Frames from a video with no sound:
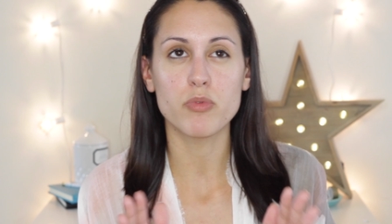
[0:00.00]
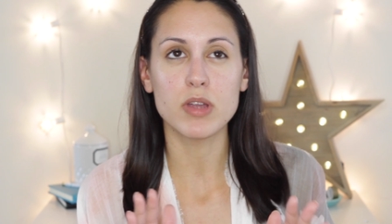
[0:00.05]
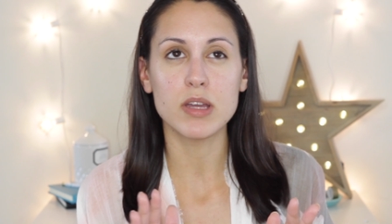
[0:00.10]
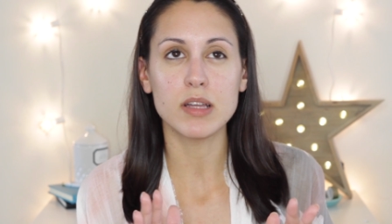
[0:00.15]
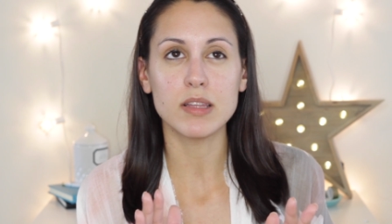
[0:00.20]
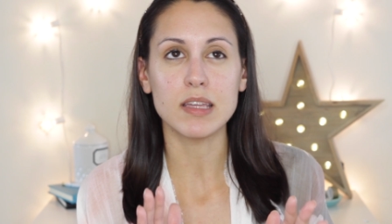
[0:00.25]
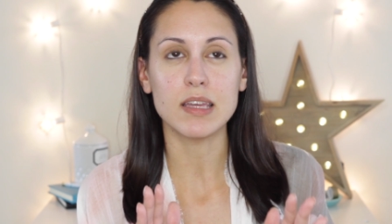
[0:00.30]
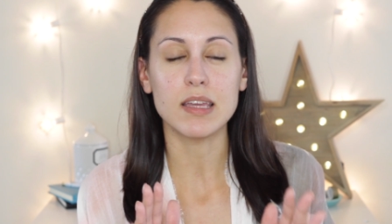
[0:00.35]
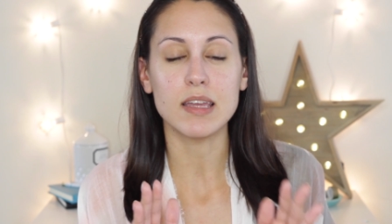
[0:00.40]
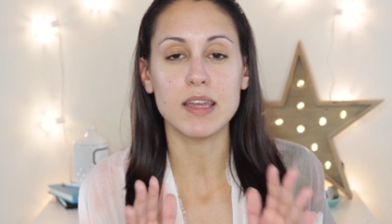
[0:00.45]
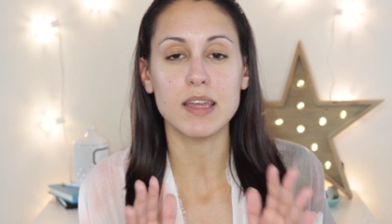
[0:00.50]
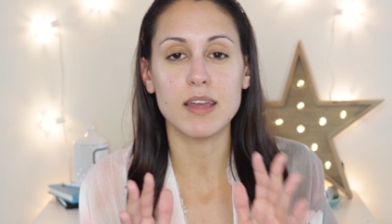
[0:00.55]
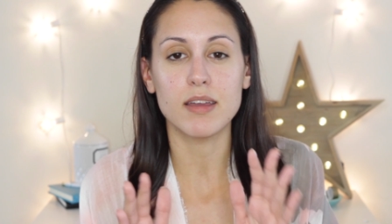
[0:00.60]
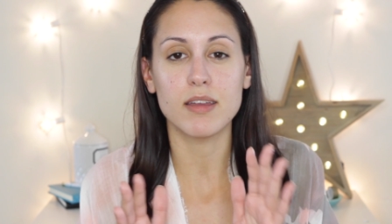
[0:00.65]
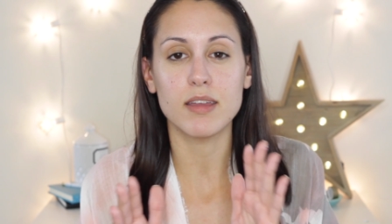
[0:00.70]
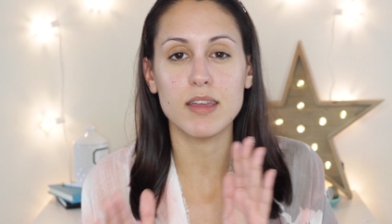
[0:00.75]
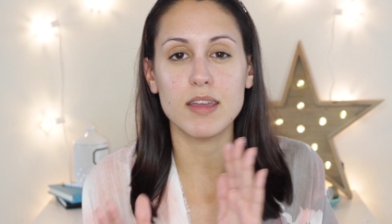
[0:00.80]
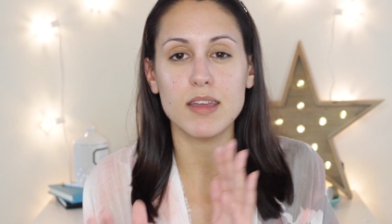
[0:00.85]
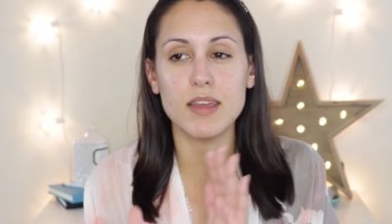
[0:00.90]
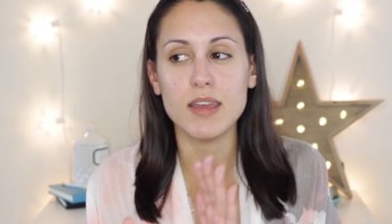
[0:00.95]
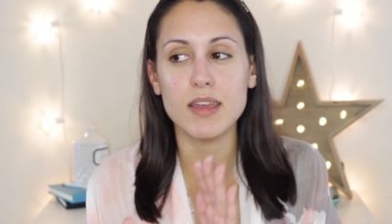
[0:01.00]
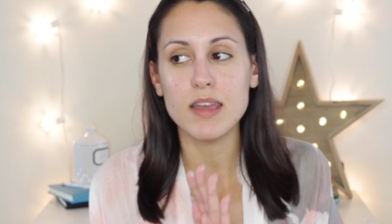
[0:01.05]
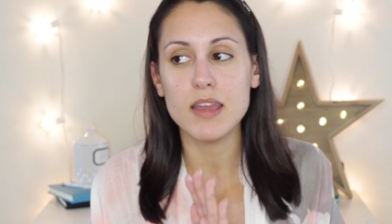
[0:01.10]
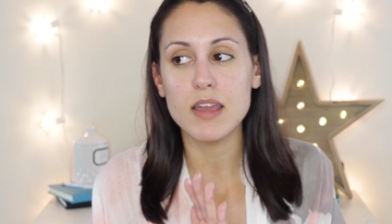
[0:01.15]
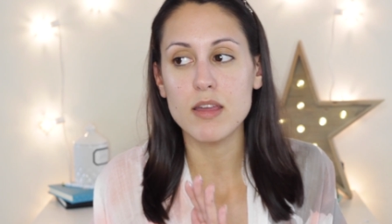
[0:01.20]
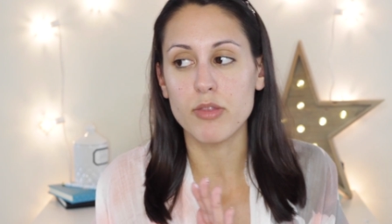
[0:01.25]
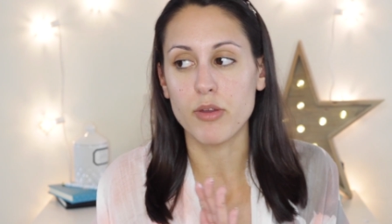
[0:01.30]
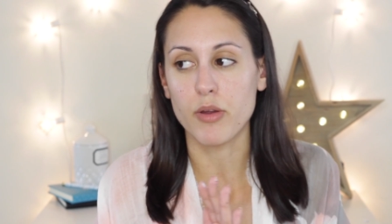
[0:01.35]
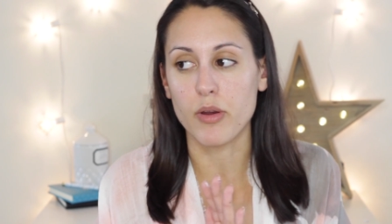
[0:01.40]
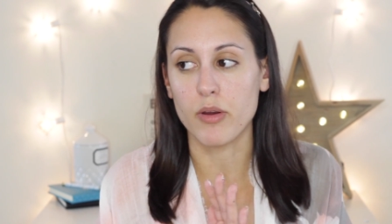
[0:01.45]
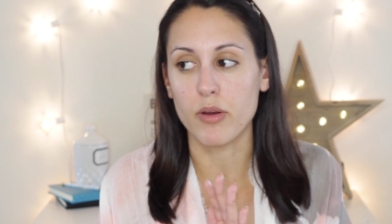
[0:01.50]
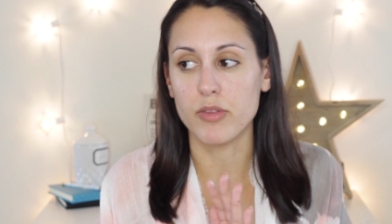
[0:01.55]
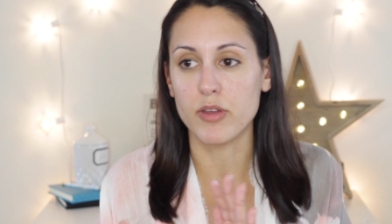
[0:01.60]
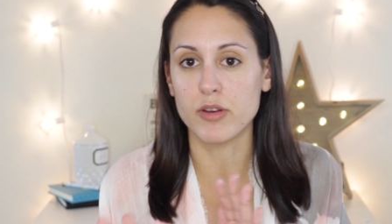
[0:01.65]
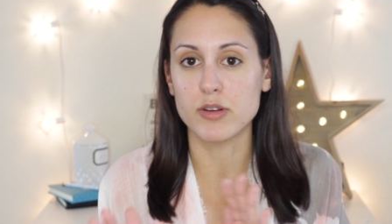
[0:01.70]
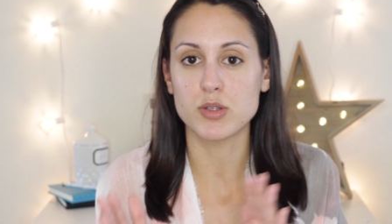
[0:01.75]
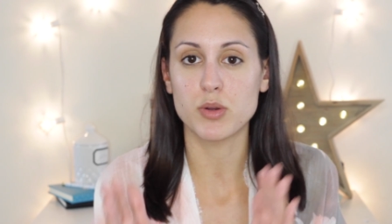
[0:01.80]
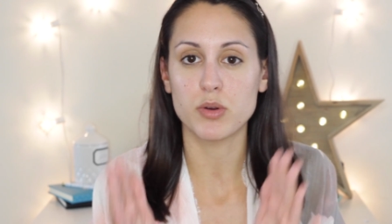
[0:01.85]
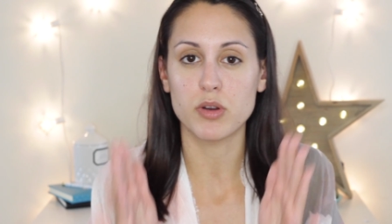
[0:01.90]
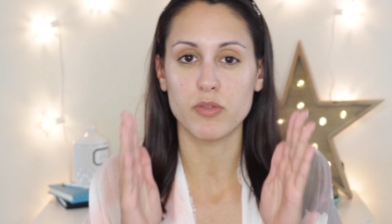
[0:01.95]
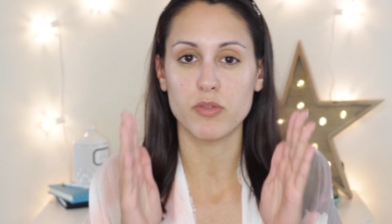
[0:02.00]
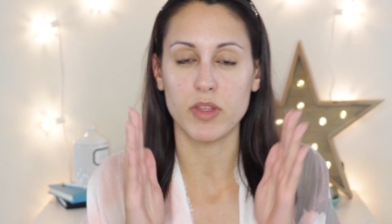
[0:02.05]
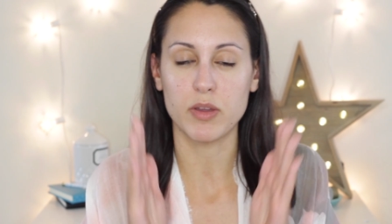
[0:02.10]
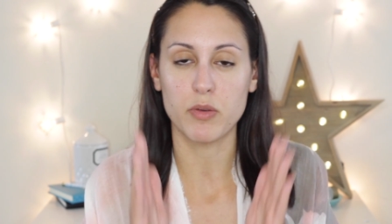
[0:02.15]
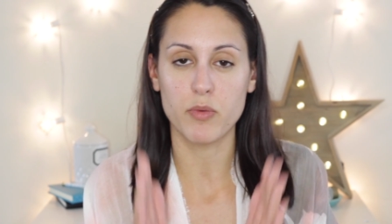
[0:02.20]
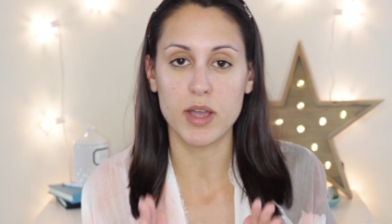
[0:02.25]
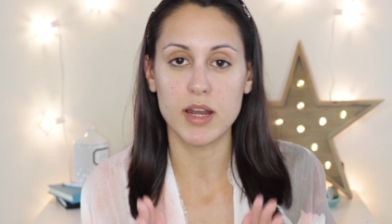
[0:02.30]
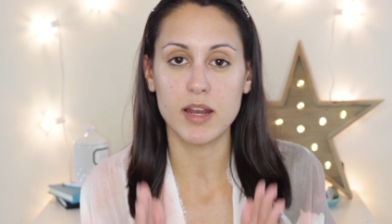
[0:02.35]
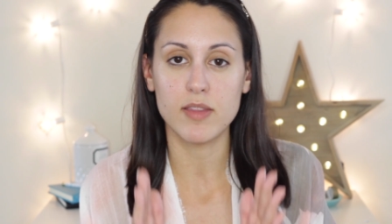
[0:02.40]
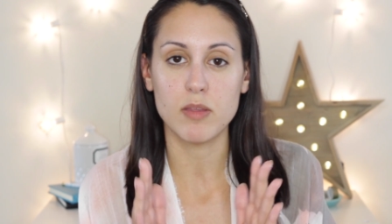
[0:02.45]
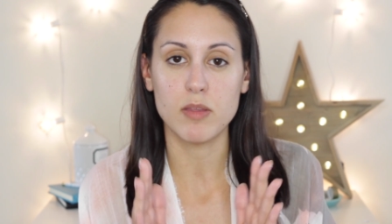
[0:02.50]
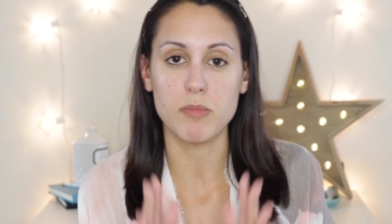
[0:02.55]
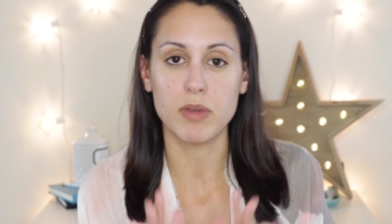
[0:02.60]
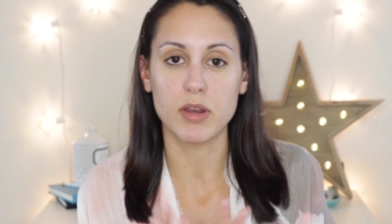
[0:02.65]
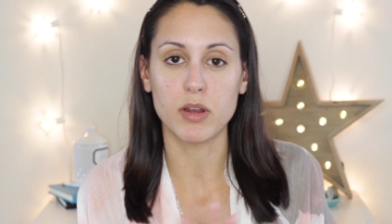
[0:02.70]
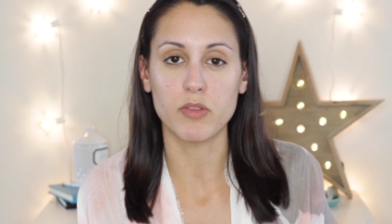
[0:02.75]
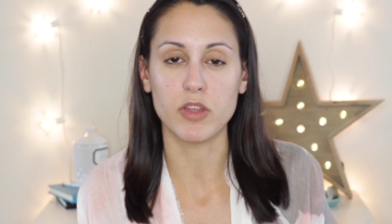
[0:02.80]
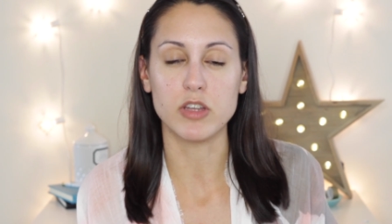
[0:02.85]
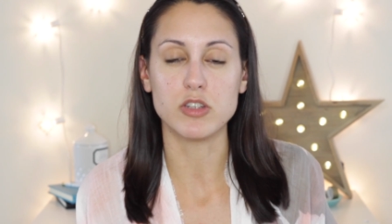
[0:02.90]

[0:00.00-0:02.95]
really either. They're sort of like right in the middle.